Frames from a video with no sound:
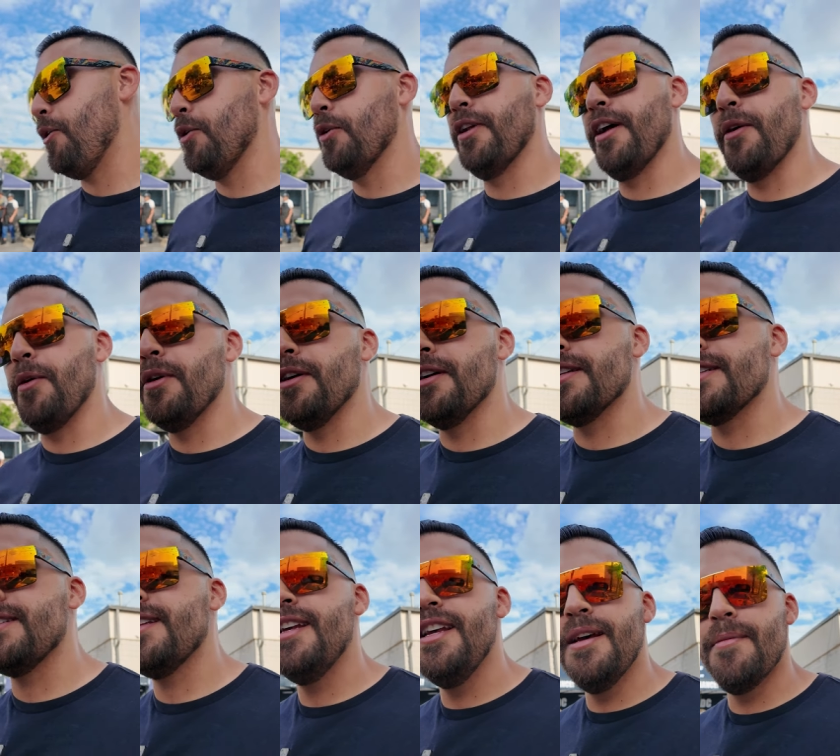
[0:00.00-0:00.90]
how old I
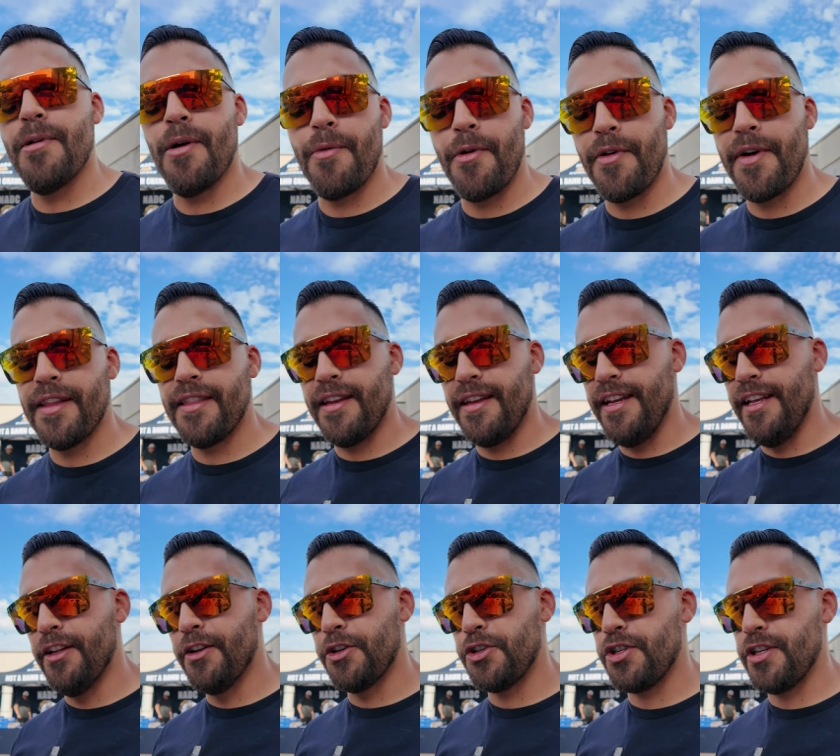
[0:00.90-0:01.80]
was, but we were at the
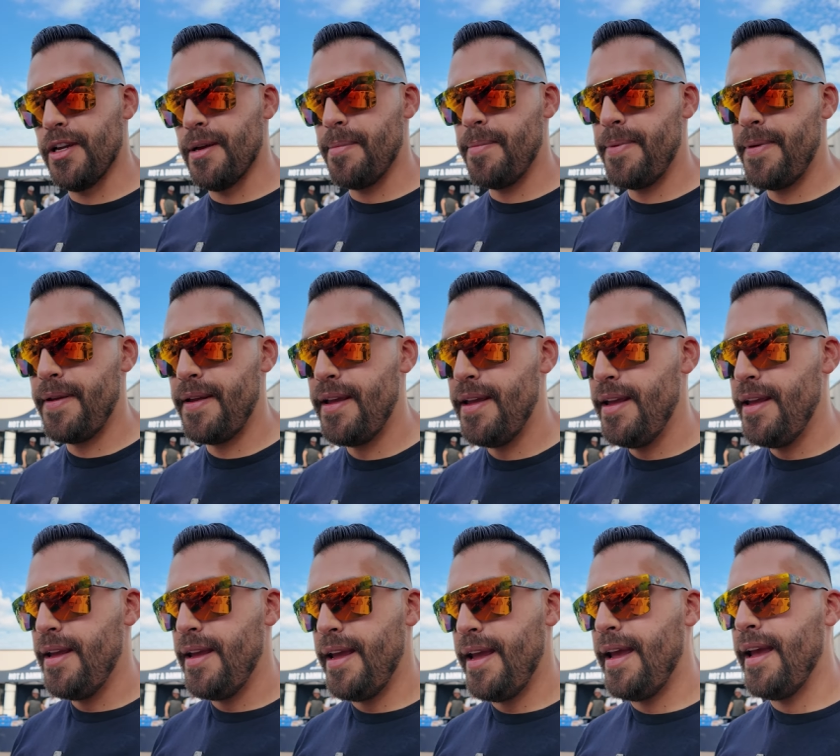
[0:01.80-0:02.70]
dealership
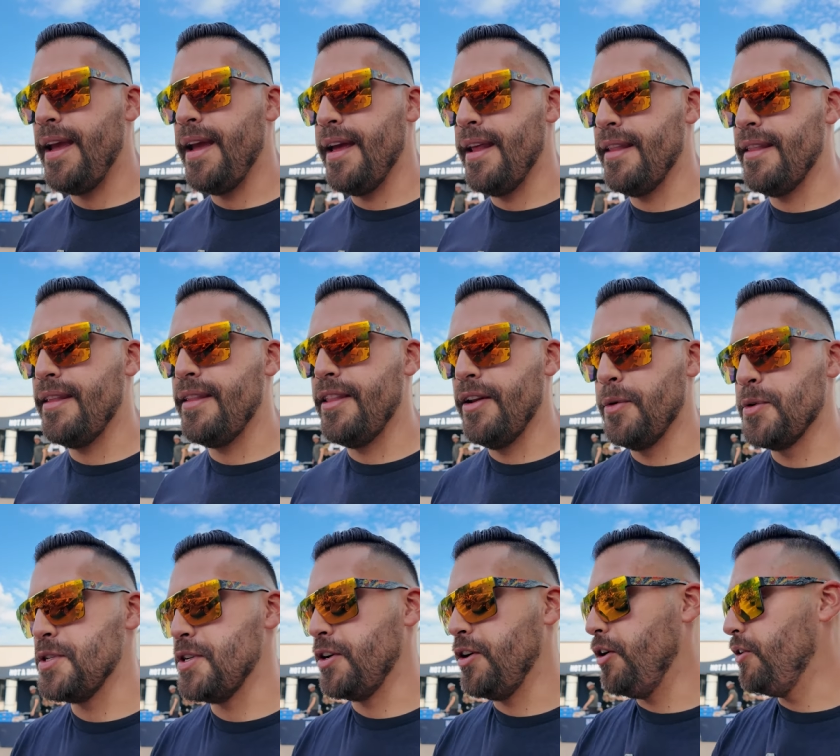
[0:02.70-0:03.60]
and there
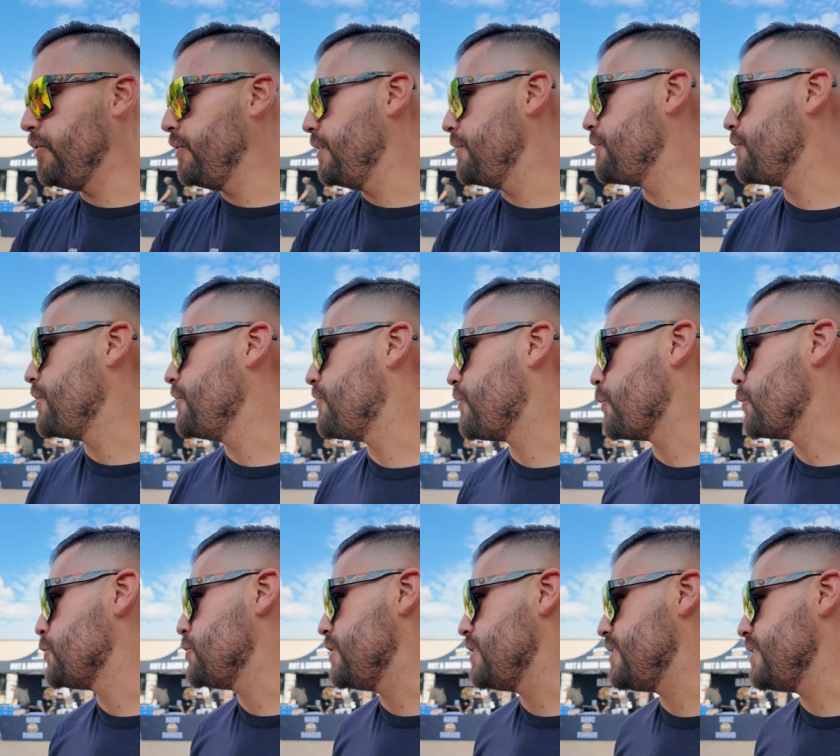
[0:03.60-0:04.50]
was a Golf livery
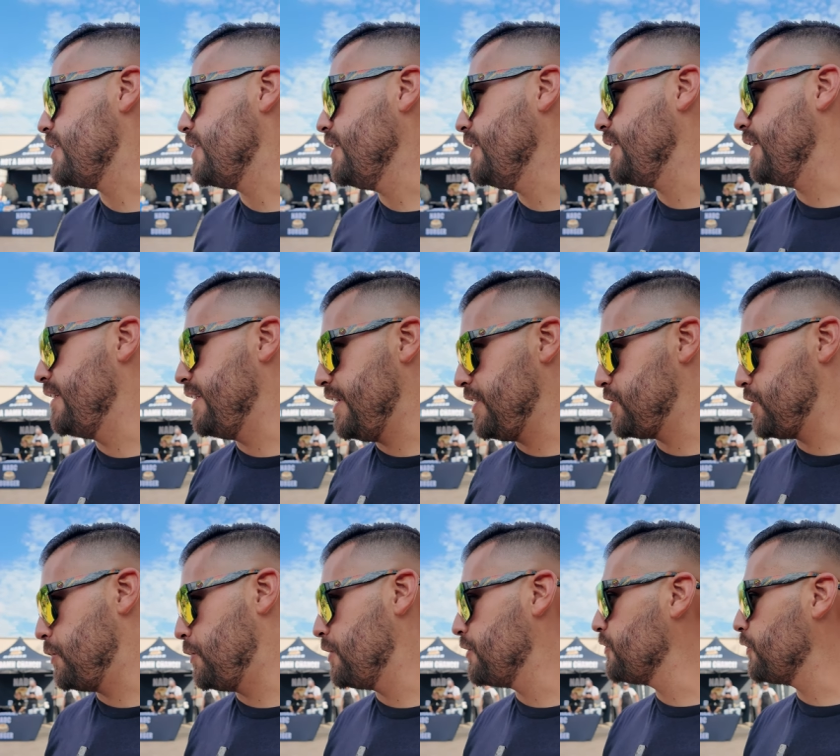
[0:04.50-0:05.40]
Ford GT in
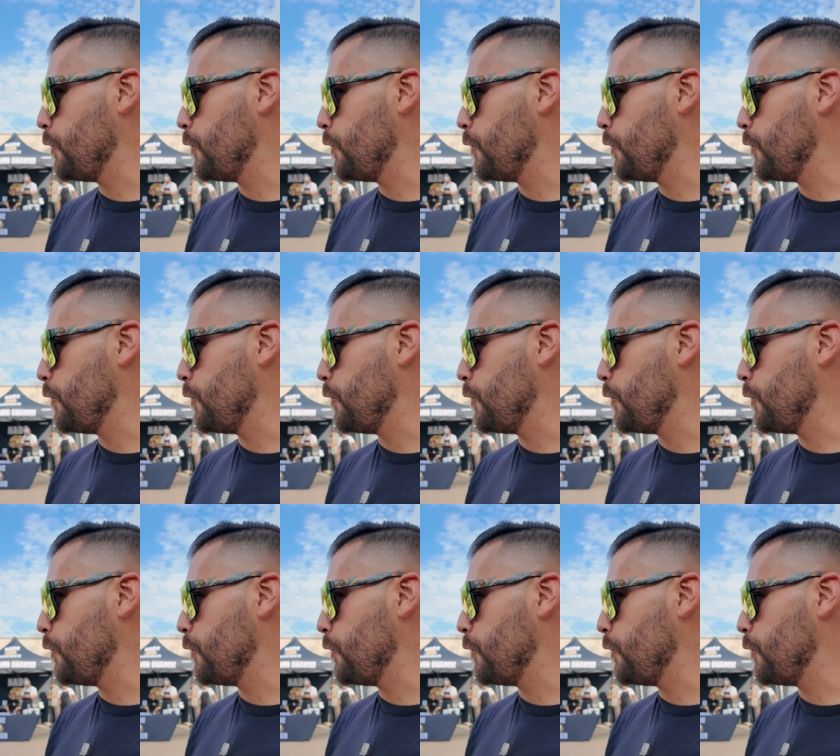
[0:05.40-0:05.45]
Daytona,